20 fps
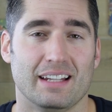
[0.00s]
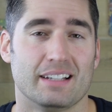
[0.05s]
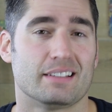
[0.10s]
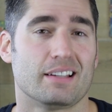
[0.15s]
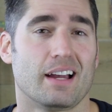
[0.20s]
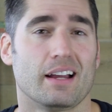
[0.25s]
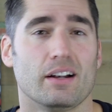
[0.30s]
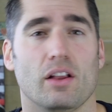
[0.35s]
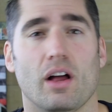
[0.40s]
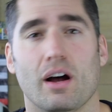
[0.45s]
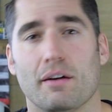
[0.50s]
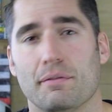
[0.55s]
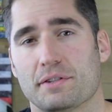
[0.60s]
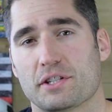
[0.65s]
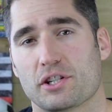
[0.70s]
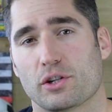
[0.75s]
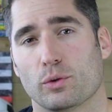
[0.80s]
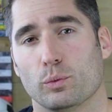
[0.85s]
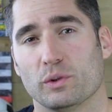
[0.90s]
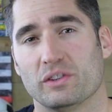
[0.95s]
a title
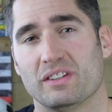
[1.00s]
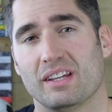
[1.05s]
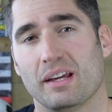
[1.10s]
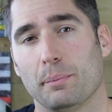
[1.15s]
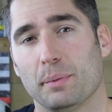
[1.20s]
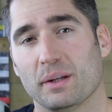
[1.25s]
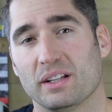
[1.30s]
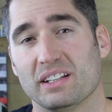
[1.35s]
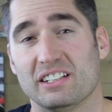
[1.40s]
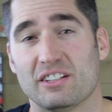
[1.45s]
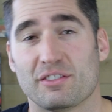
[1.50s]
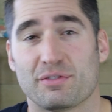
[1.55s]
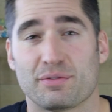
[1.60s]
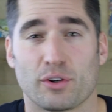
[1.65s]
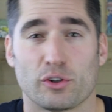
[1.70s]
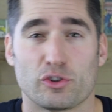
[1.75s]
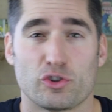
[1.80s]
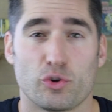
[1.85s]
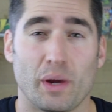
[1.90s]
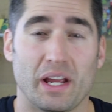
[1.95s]
officer will typically
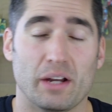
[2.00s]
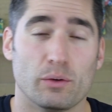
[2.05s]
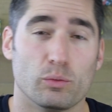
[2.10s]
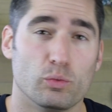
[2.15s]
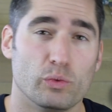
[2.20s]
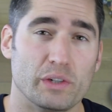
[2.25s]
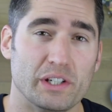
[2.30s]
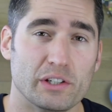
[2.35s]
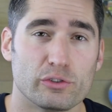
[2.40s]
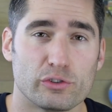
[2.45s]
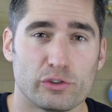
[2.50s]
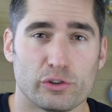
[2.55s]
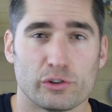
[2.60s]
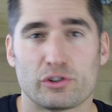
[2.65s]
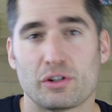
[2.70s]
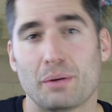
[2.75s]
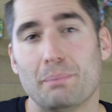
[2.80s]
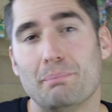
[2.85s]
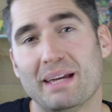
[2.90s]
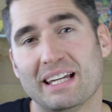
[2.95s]
defer to a realtor
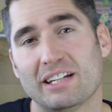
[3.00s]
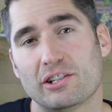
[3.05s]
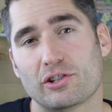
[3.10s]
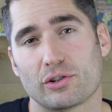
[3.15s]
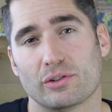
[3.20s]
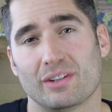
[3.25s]
to make sure